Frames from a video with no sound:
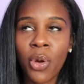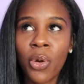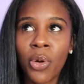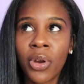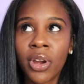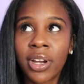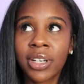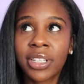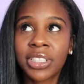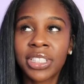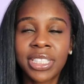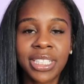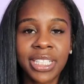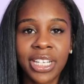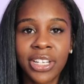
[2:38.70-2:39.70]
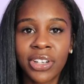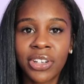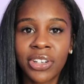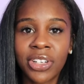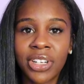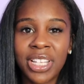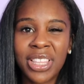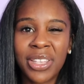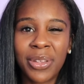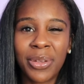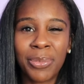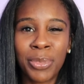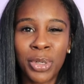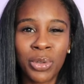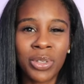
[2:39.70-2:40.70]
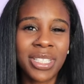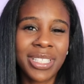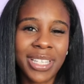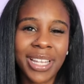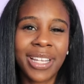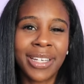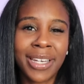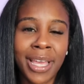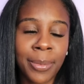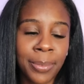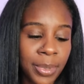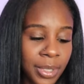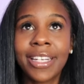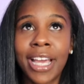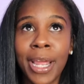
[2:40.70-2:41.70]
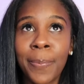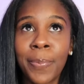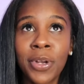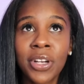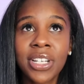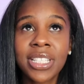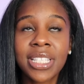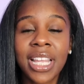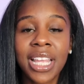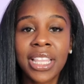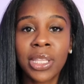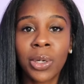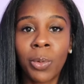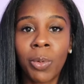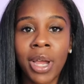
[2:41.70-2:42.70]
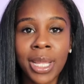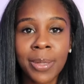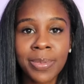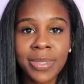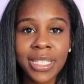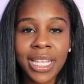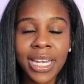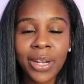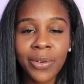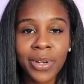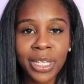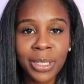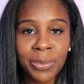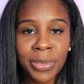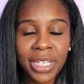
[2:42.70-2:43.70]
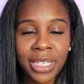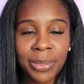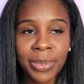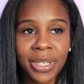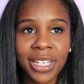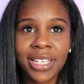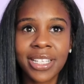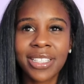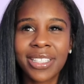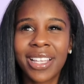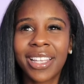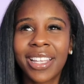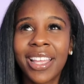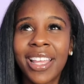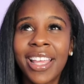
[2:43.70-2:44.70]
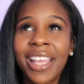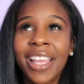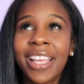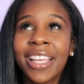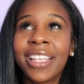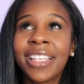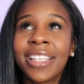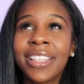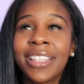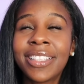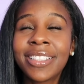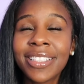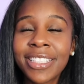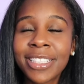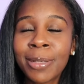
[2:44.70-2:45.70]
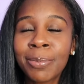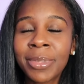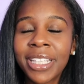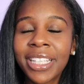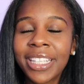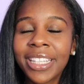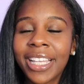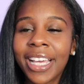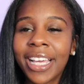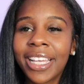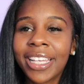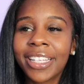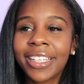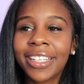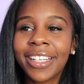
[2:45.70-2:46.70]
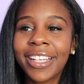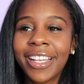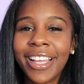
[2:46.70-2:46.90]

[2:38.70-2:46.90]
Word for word: or just to get her in the mood to take a nap the diapers and the wipes that i recommend because like this is something that